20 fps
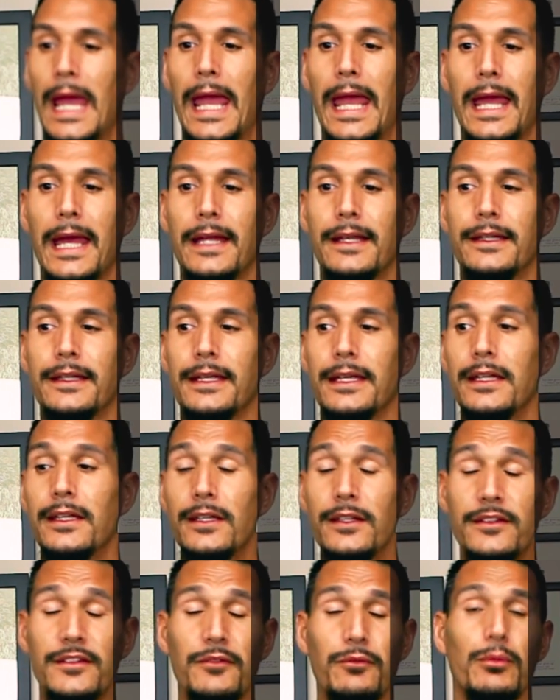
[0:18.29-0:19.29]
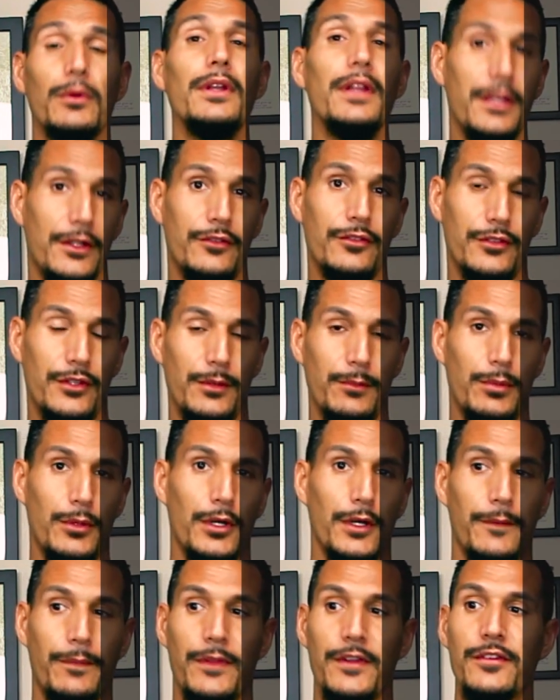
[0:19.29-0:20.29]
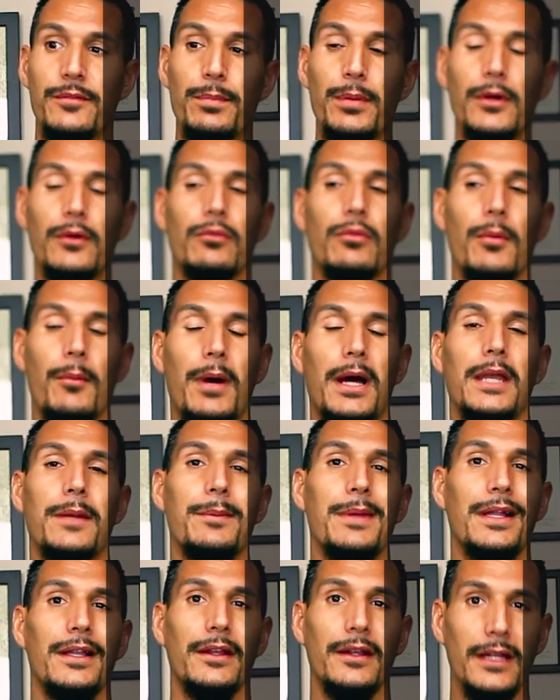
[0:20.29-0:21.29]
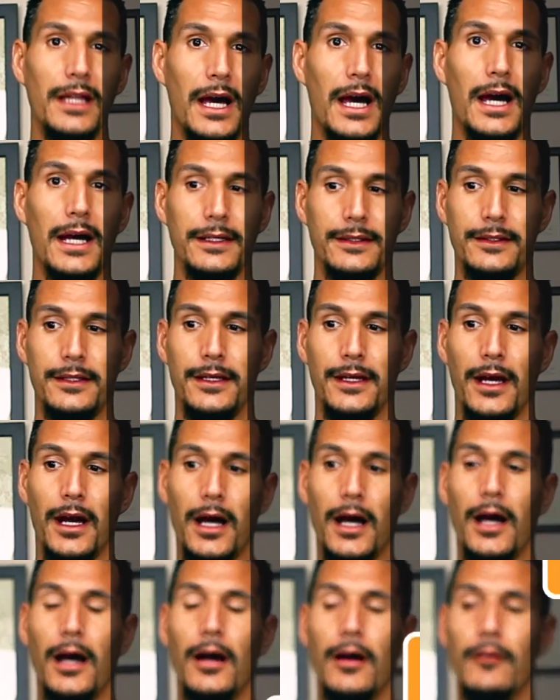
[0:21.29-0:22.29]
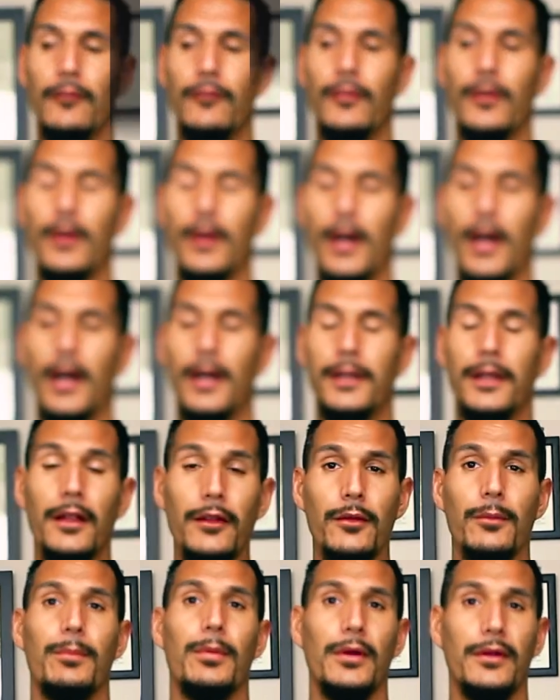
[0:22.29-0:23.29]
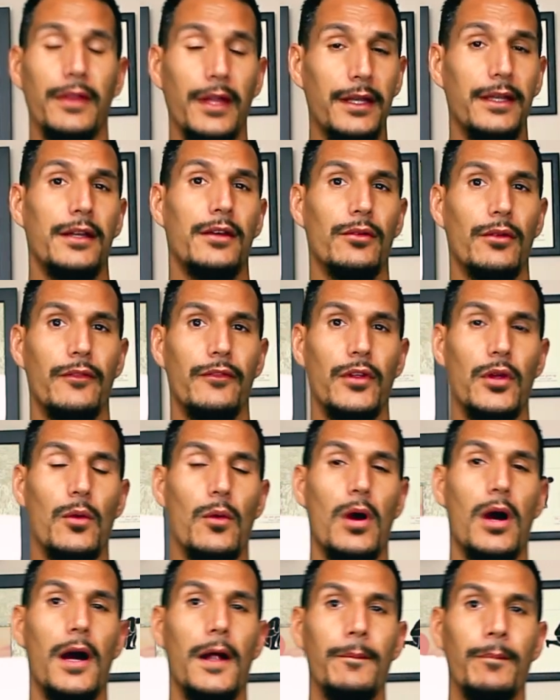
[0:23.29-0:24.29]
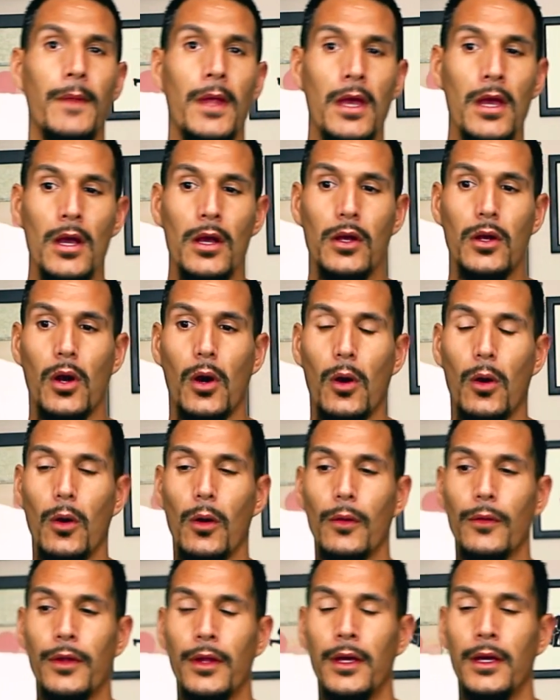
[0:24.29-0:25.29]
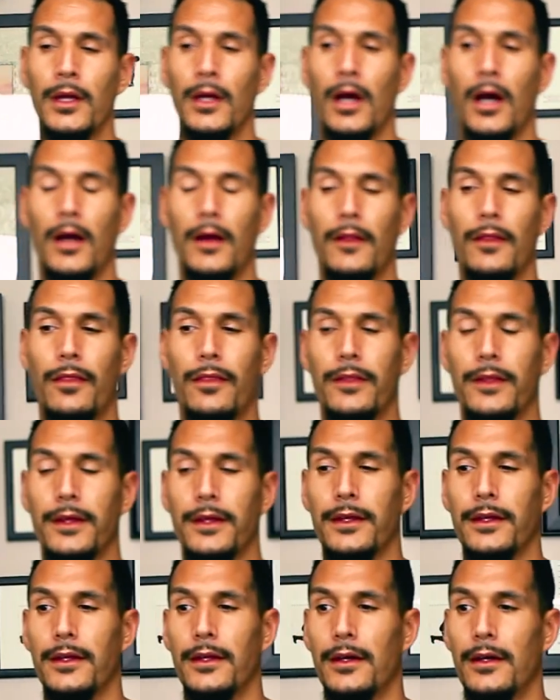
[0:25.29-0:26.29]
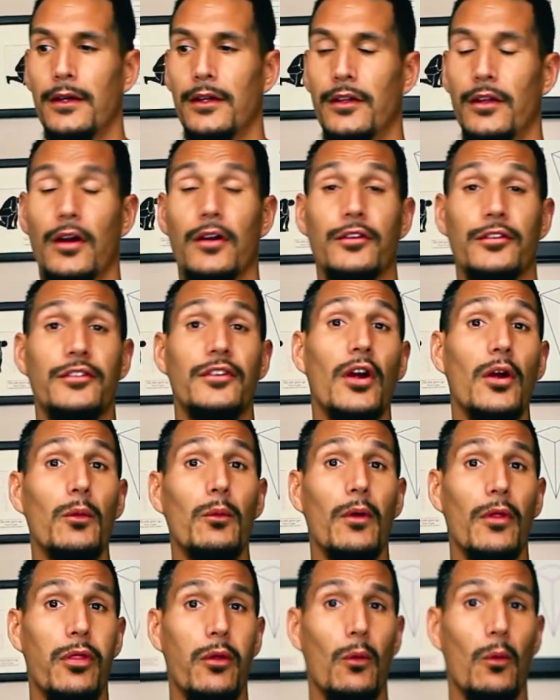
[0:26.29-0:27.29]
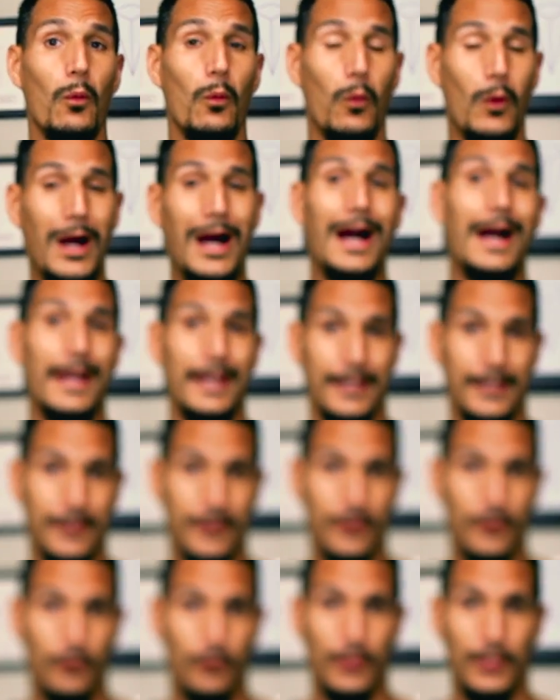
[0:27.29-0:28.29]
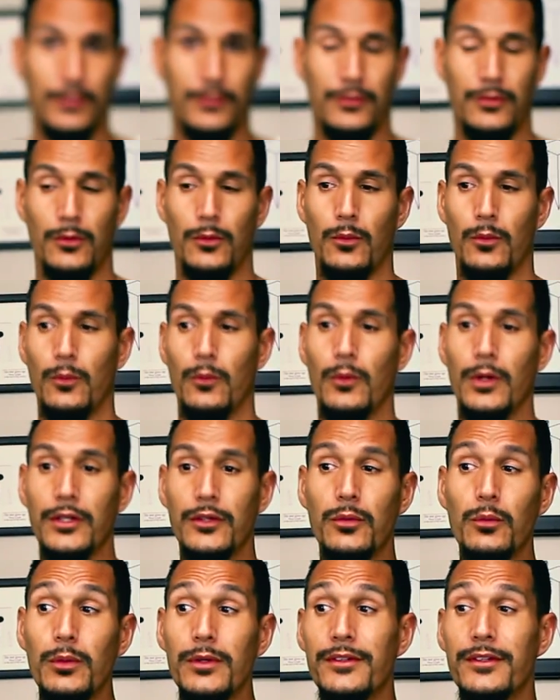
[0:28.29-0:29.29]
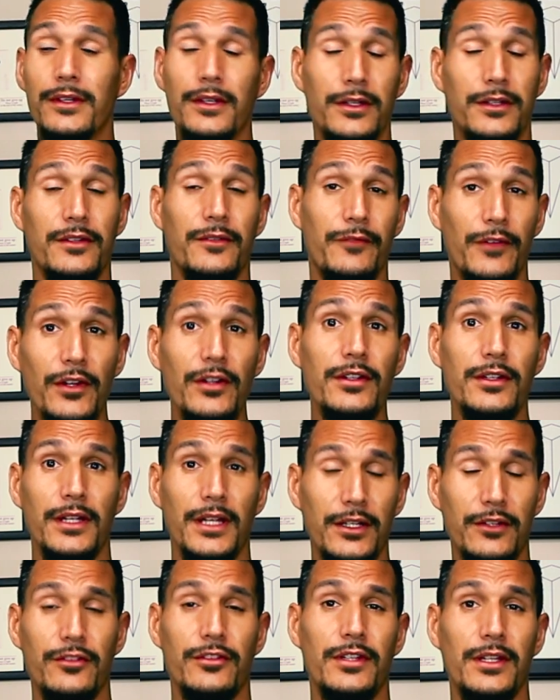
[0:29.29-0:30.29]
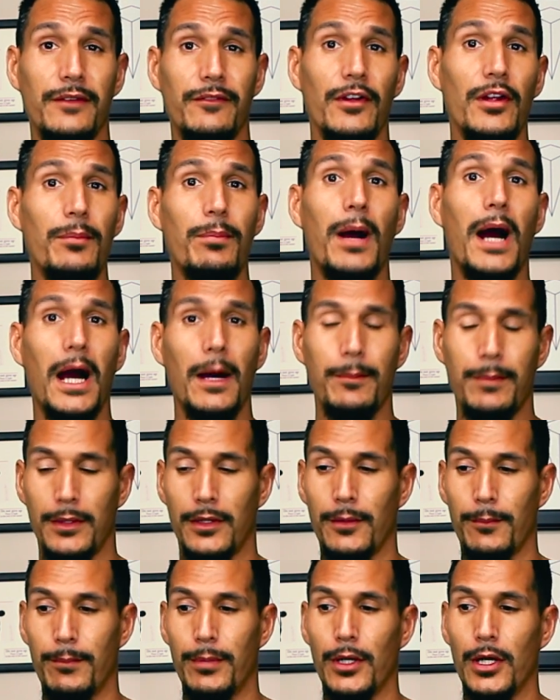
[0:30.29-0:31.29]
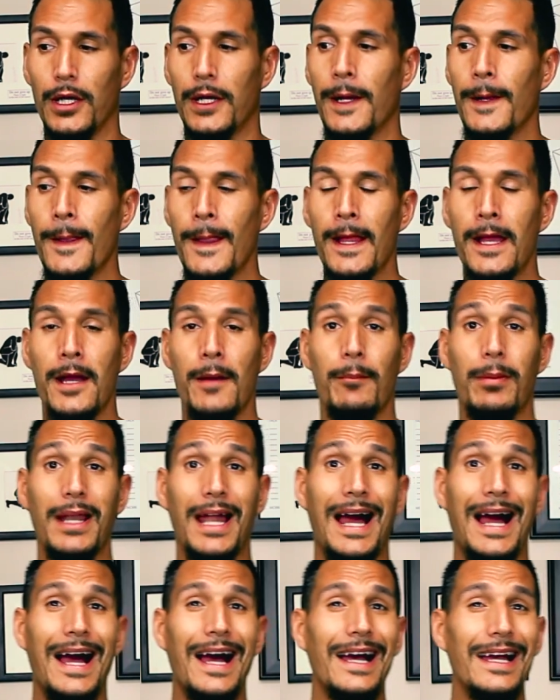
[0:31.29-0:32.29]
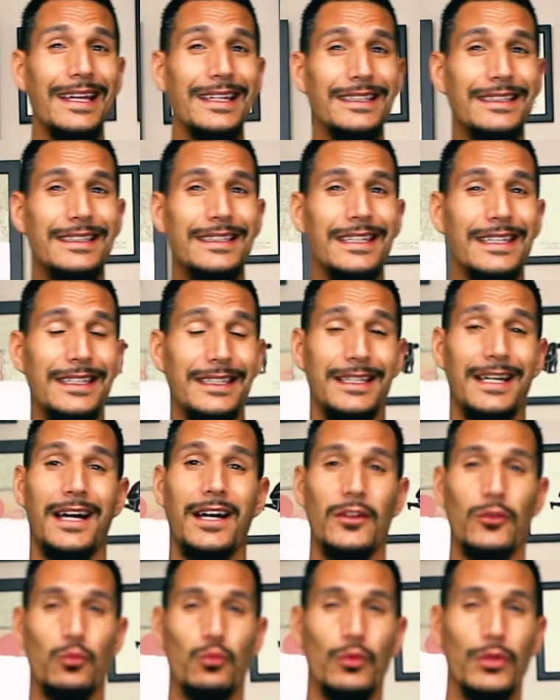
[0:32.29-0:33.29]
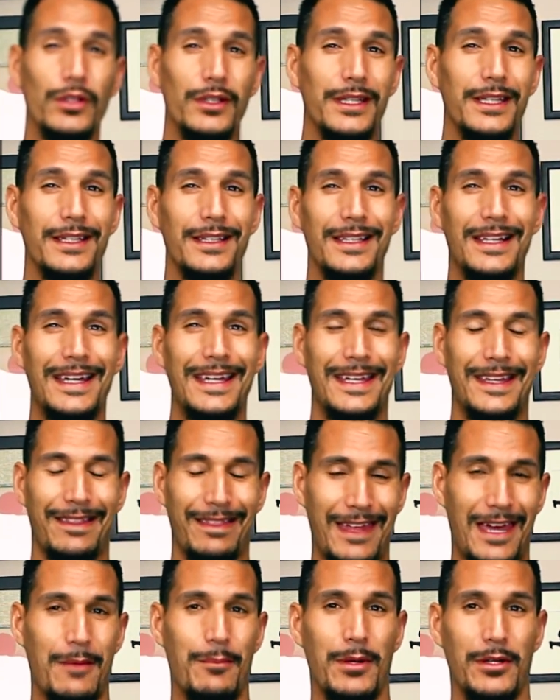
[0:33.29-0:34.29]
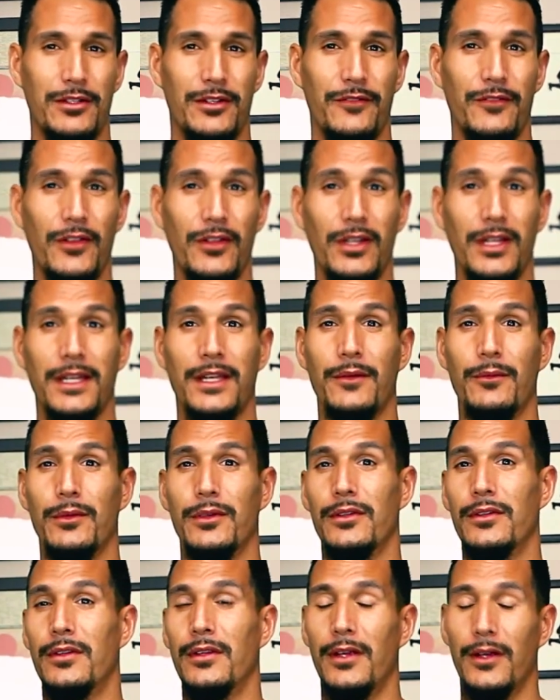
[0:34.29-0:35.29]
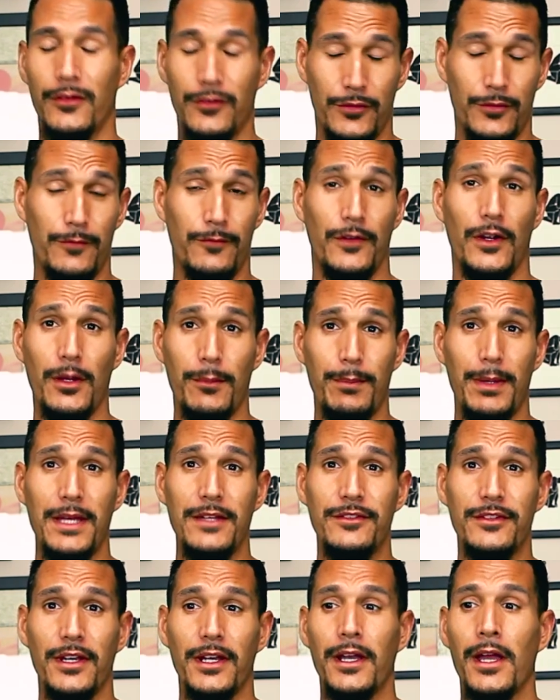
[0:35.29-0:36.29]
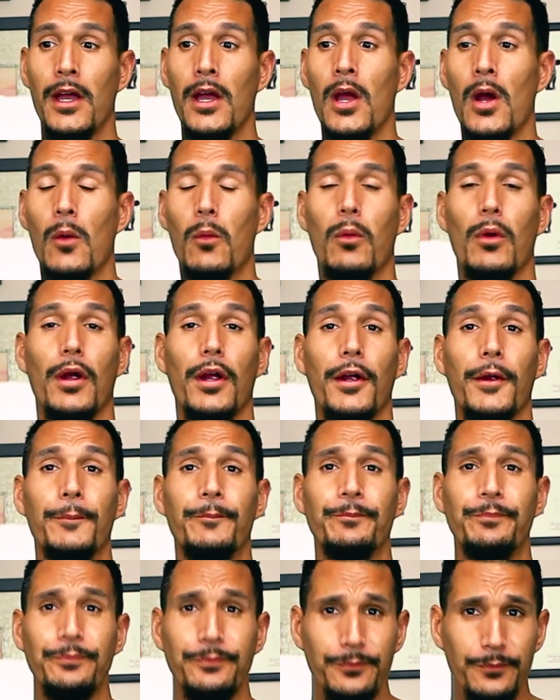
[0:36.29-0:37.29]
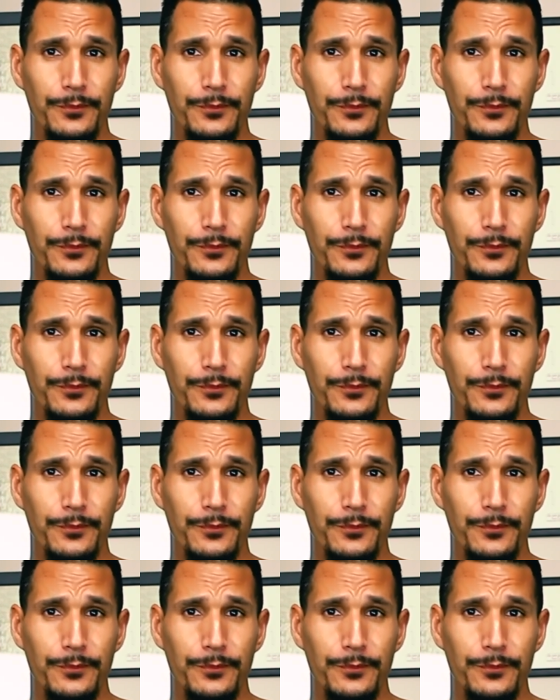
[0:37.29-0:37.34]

And it is a really interesting book. This book reminded me a lot of another book that I did a review on called uh, the uh, or start with why which which was is a very interesting very popular book but I did not really like that much I felt like it was it was very basic where